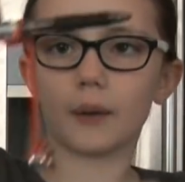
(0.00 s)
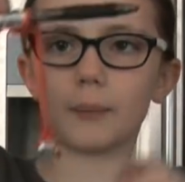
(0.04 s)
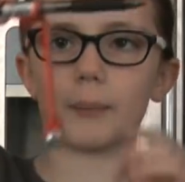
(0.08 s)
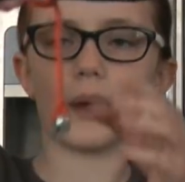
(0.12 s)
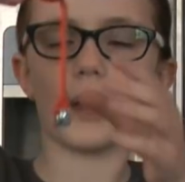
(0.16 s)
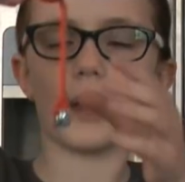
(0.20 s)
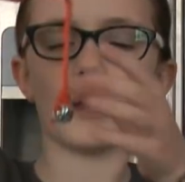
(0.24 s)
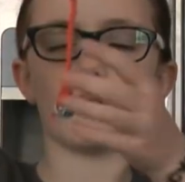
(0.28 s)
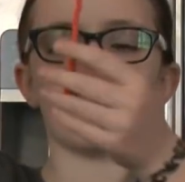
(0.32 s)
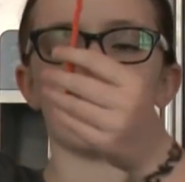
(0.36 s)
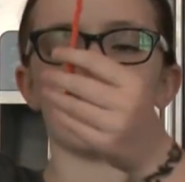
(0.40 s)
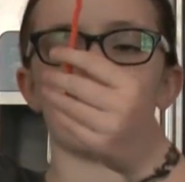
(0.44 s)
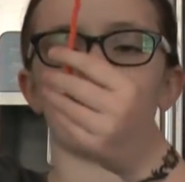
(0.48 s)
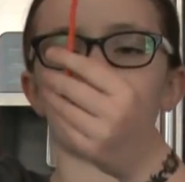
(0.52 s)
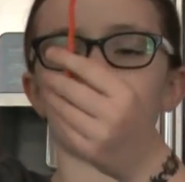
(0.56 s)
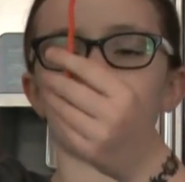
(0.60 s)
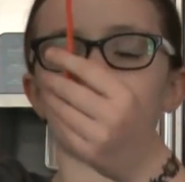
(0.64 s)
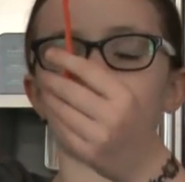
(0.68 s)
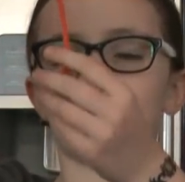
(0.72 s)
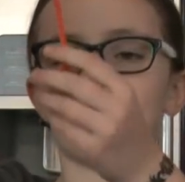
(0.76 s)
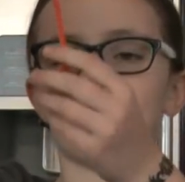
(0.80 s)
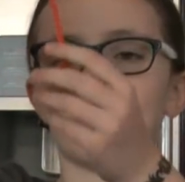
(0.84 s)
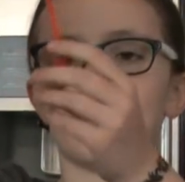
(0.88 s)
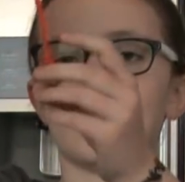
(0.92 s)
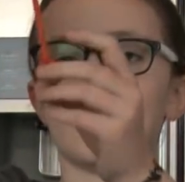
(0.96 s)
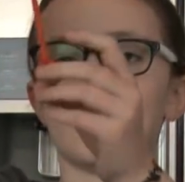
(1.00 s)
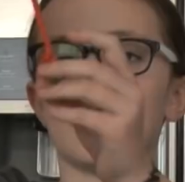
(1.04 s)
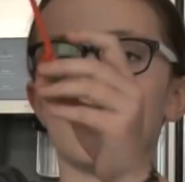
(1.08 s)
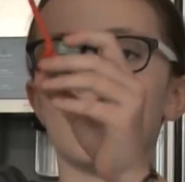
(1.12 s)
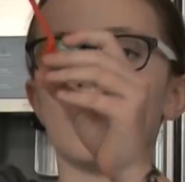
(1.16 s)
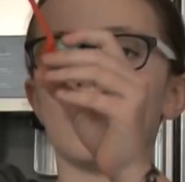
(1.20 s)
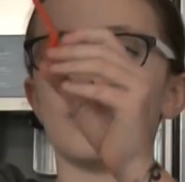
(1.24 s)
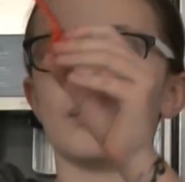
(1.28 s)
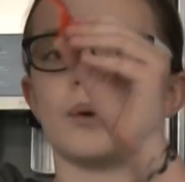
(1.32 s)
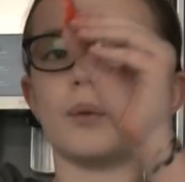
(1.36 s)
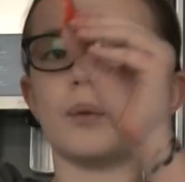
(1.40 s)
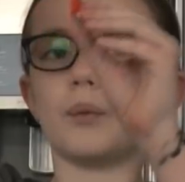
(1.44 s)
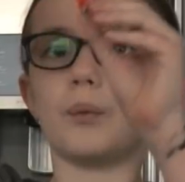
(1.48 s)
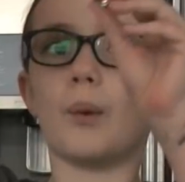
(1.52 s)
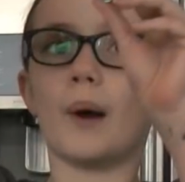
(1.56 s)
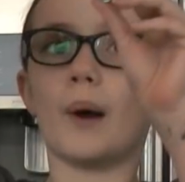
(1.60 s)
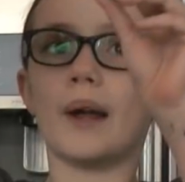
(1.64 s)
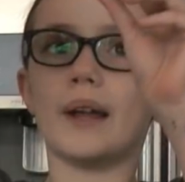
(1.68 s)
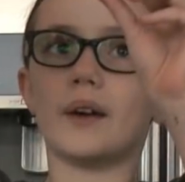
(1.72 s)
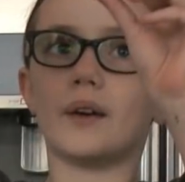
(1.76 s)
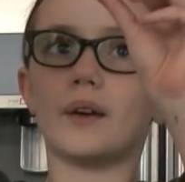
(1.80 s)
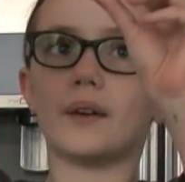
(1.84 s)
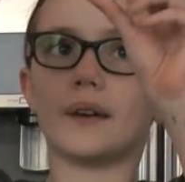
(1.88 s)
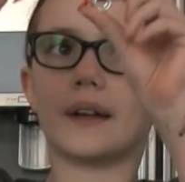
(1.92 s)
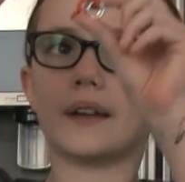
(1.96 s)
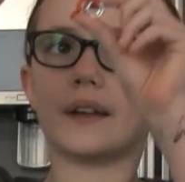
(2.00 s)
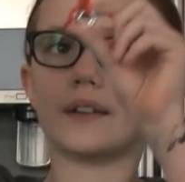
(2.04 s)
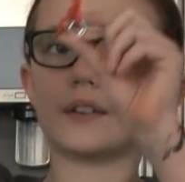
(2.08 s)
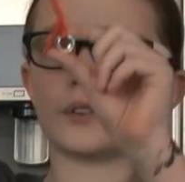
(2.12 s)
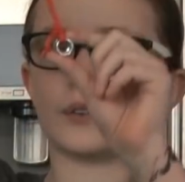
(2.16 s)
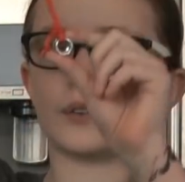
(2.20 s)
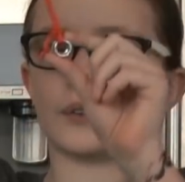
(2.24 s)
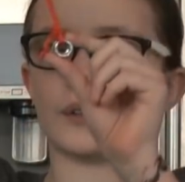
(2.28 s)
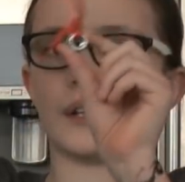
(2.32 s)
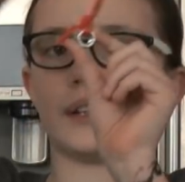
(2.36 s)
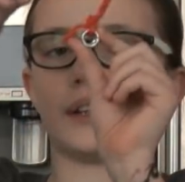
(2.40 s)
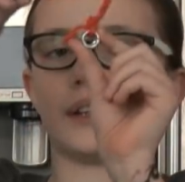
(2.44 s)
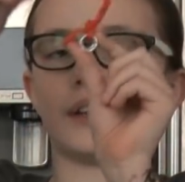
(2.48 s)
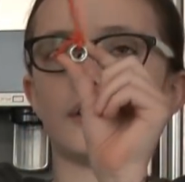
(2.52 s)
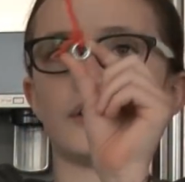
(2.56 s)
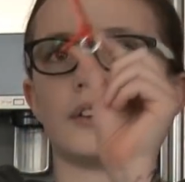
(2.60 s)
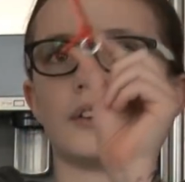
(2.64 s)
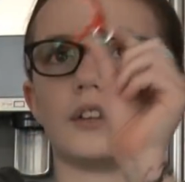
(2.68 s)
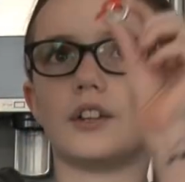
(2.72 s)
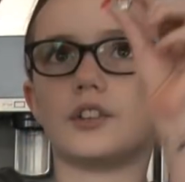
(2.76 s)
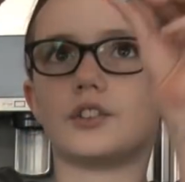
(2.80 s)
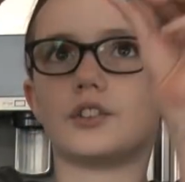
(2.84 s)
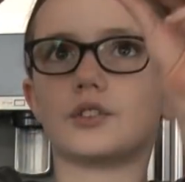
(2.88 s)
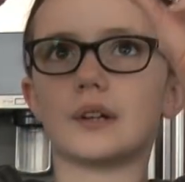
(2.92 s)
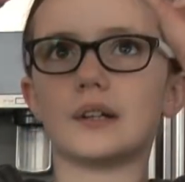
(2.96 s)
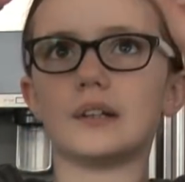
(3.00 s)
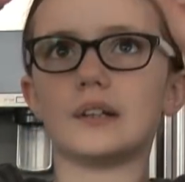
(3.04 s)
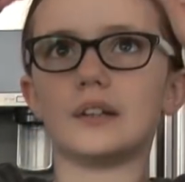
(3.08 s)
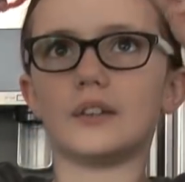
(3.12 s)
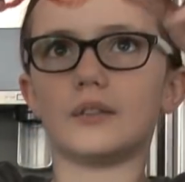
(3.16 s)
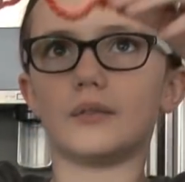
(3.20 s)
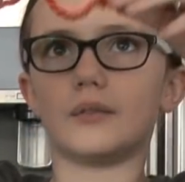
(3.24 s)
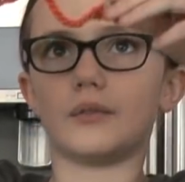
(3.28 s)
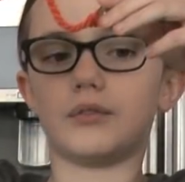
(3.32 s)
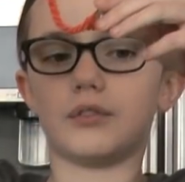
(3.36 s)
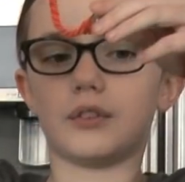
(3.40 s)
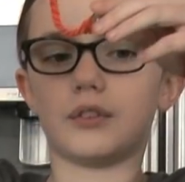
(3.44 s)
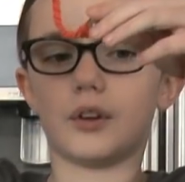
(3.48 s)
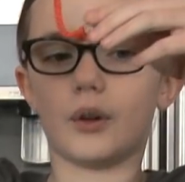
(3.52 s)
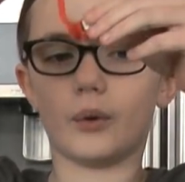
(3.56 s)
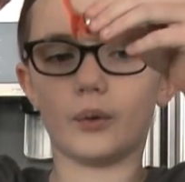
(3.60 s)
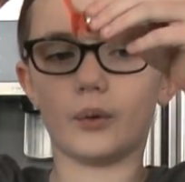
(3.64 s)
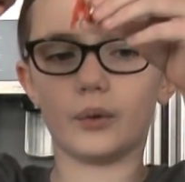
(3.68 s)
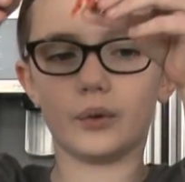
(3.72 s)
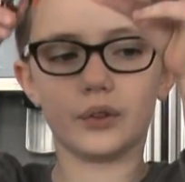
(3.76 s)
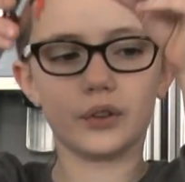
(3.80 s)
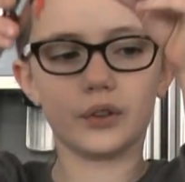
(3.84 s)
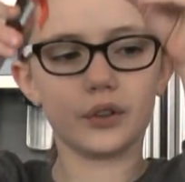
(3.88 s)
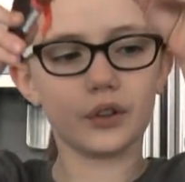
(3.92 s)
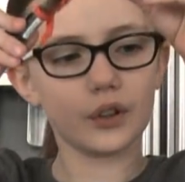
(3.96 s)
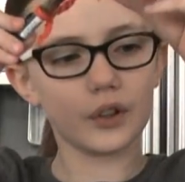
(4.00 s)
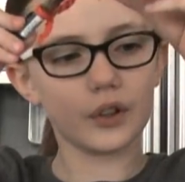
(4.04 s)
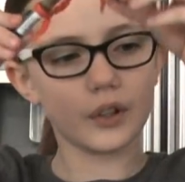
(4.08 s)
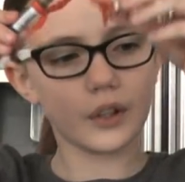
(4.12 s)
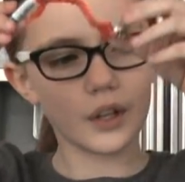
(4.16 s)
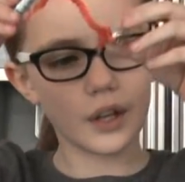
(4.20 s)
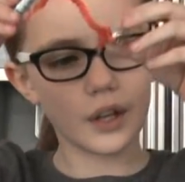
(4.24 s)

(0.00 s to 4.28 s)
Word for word: pen with string with weight on it, so the string doesn't float.